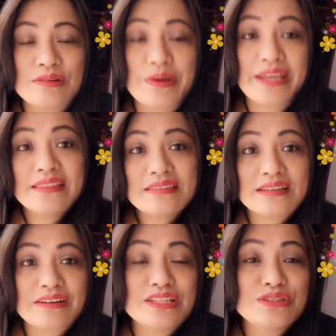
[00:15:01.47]
or
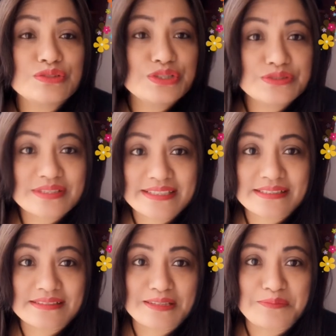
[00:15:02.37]
enter into your
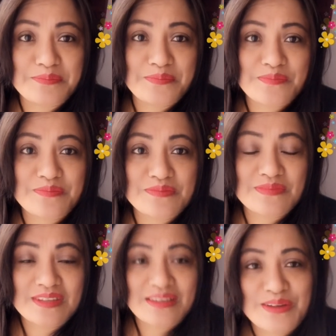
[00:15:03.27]
system.
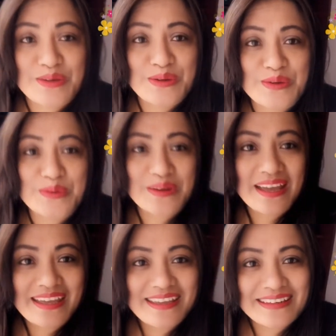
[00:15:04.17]

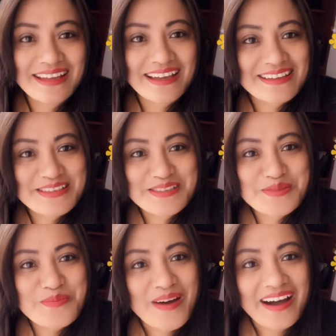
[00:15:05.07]
Okay, that is
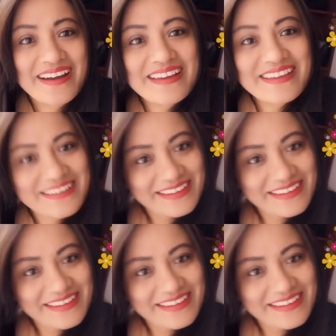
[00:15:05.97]
my